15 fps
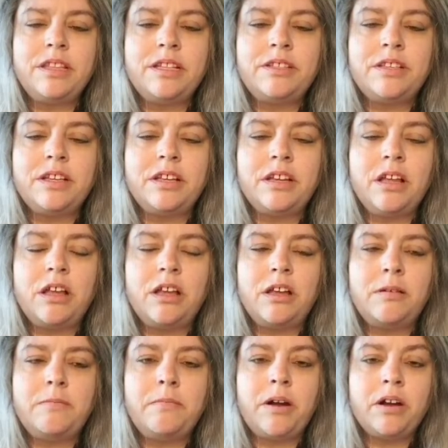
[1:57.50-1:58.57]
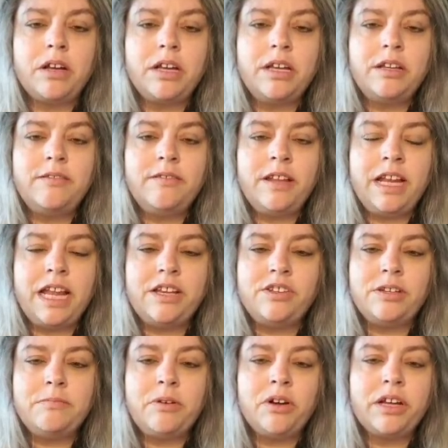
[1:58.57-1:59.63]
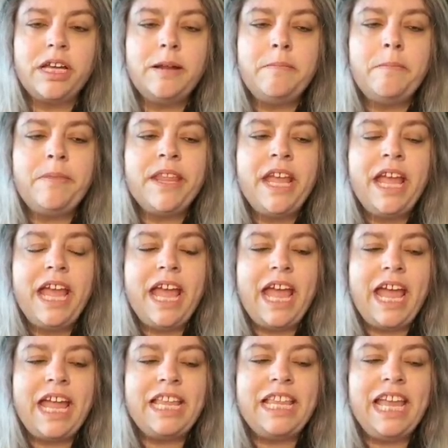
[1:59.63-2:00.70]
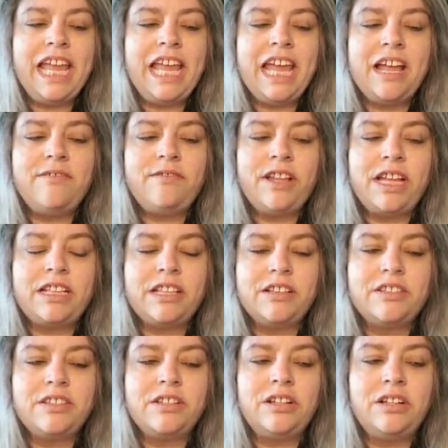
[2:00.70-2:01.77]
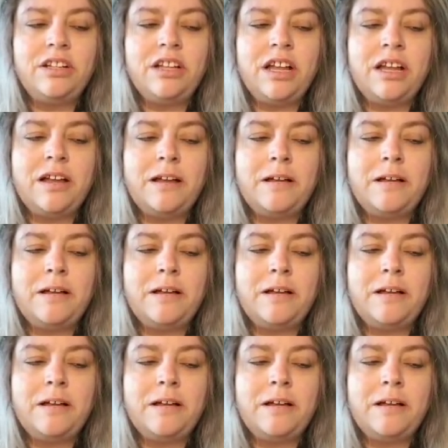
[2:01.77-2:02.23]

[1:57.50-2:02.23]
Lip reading: It's a market, an Asian market, and they have like this little